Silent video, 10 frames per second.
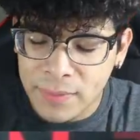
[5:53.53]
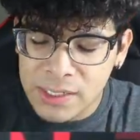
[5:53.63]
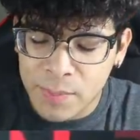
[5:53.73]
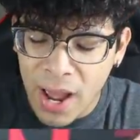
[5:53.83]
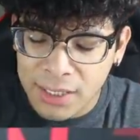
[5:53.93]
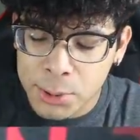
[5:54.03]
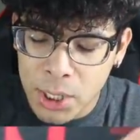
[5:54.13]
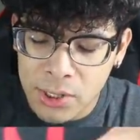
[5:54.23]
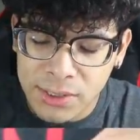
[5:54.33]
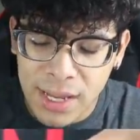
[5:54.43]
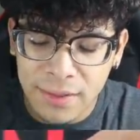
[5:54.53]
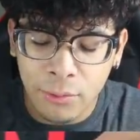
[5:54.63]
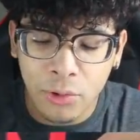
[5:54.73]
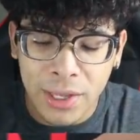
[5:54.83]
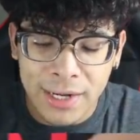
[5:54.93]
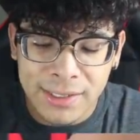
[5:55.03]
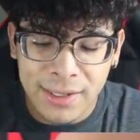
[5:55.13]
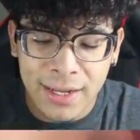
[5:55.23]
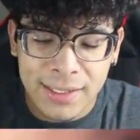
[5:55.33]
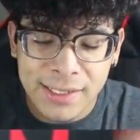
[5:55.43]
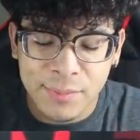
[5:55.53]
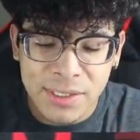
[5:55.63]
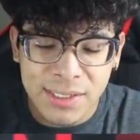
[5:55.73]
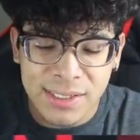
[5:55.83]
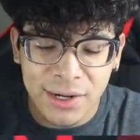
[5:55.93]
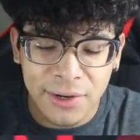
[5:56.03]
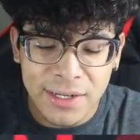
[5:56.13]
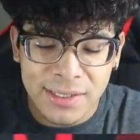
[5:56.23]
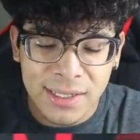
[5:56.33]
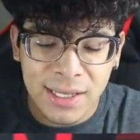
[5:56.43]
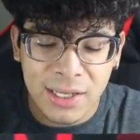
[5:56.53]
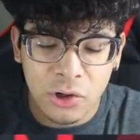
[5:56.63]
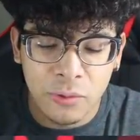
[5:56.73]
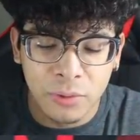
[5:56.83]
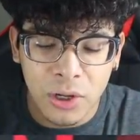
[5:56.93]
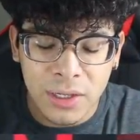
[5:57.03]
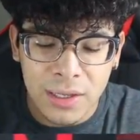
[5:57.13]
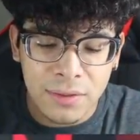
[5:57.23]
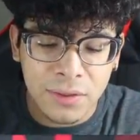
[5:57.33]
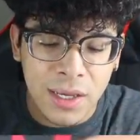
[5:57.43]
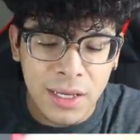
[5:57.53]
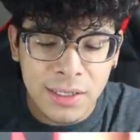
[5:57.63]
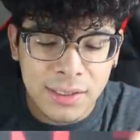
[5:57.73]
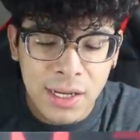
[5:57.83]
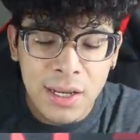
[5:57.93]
up these packs first, and then we'll get into like these mysterious cube-looking things.